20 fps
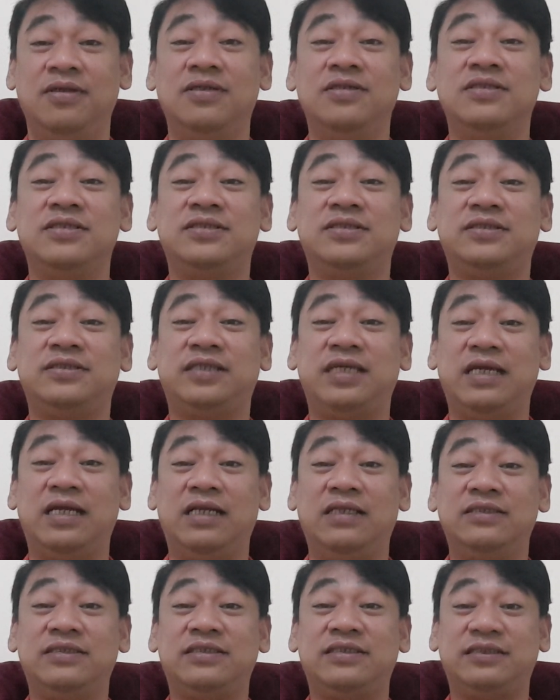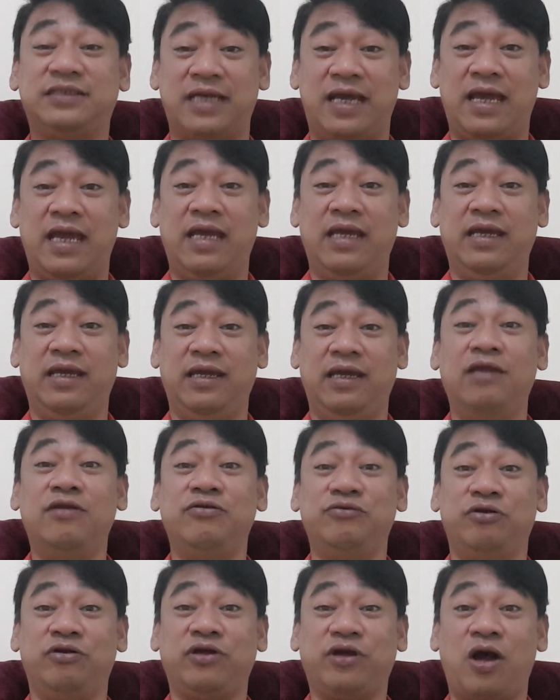still stay
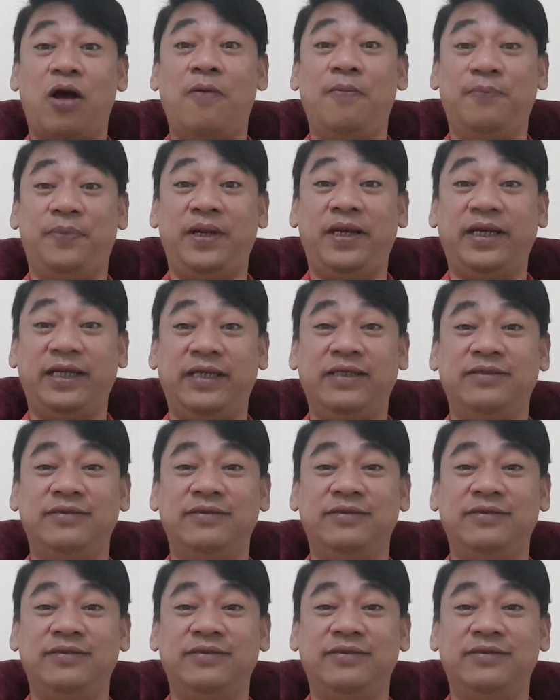in your company.